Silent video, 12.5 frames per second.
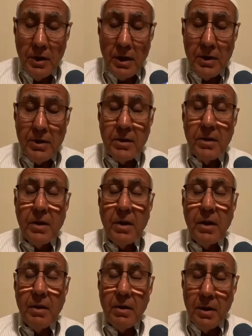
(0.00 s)
Yes,
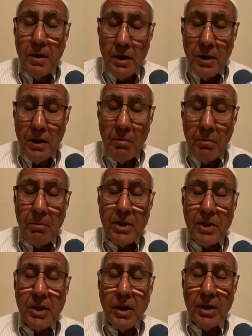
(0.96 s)

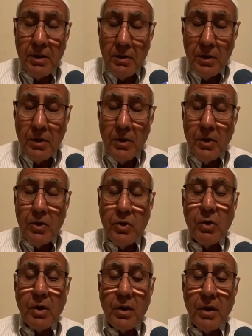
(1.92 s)
mashallah,
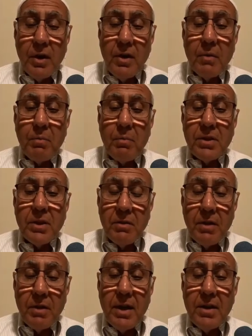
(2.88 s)
you are
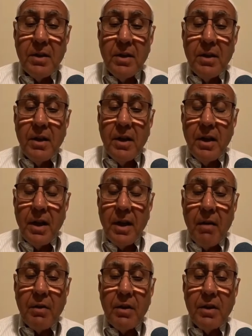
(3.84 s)
100% right
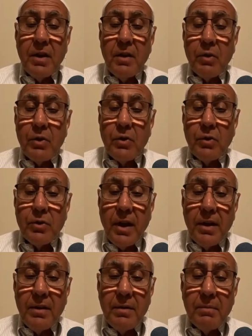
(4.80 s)
in everything what you
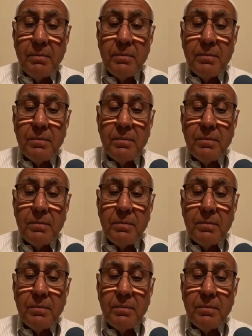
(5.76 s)
said.